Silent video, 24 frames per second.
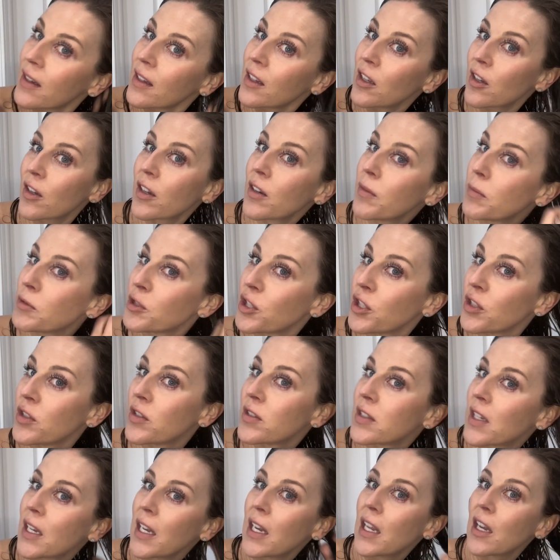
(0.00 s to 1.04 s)
You can
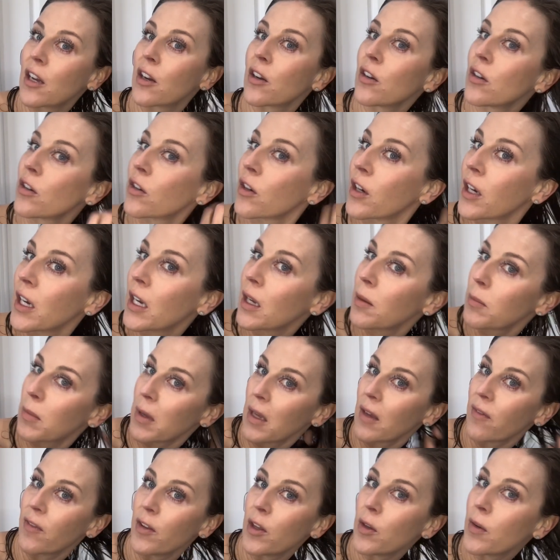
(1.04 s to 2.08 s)
choose any curl cream.
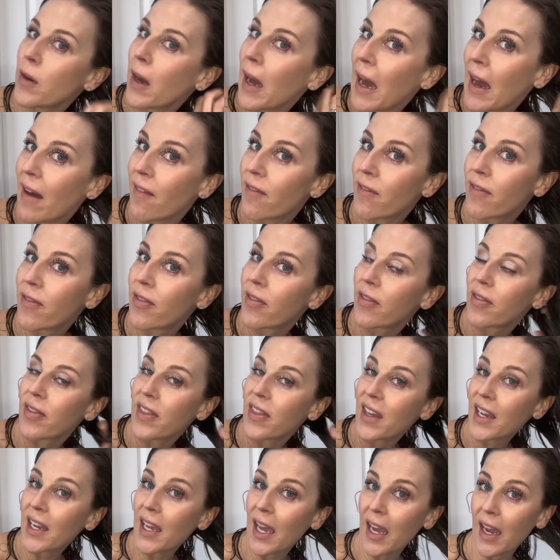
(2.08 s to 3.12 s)
If you have
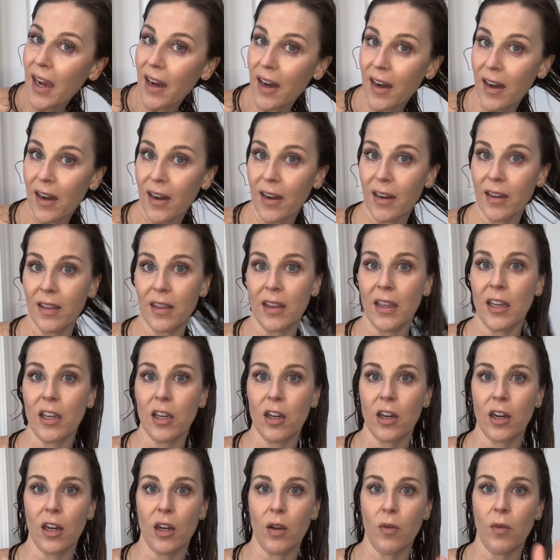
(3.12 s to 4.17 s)
thick hair, then
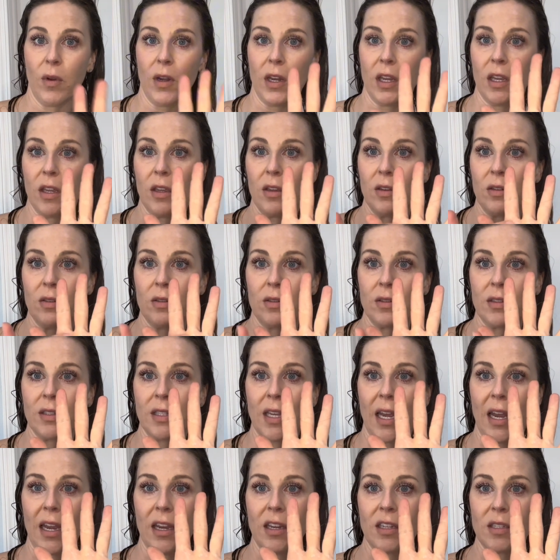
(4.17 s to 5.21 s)
you're going to want to use,
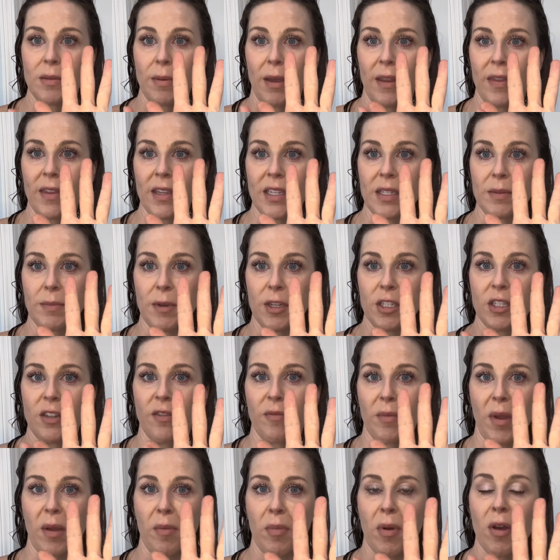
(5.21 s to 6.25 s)
I use about this much of
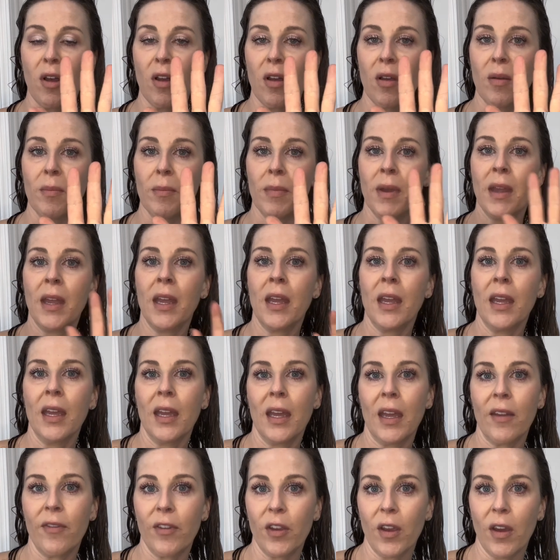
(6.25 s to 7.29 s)
my palm.
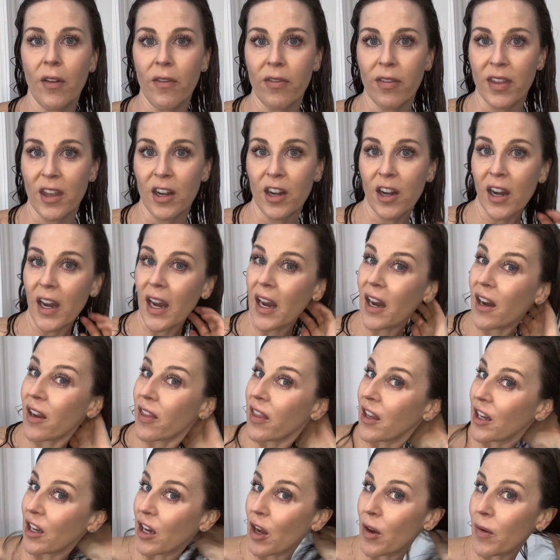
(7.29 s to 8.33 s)
If you have thinner hair,
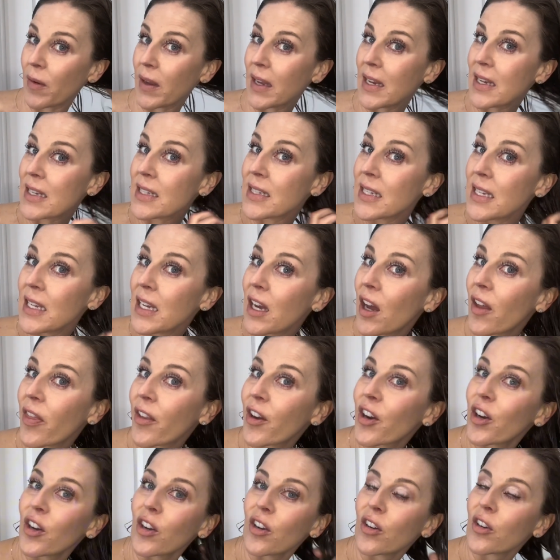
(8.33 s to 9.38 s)
then go easy on
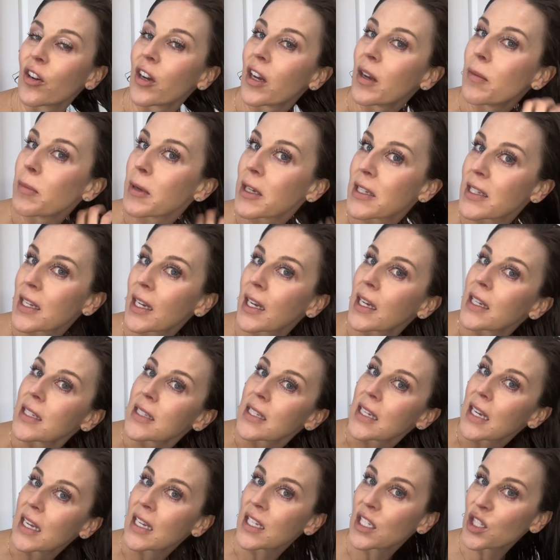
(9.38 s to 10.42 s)
the curl cream because it can
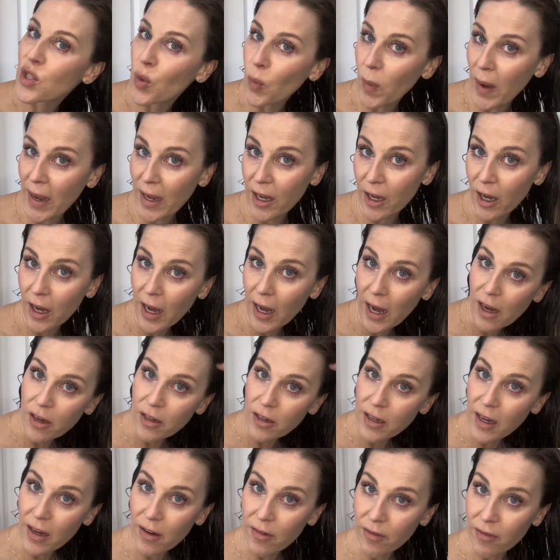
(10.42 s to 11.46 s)
tend to weigh your hair
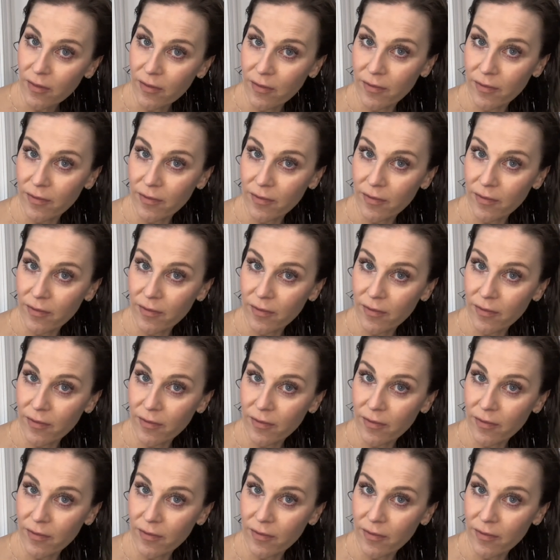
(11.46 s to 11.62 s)
down.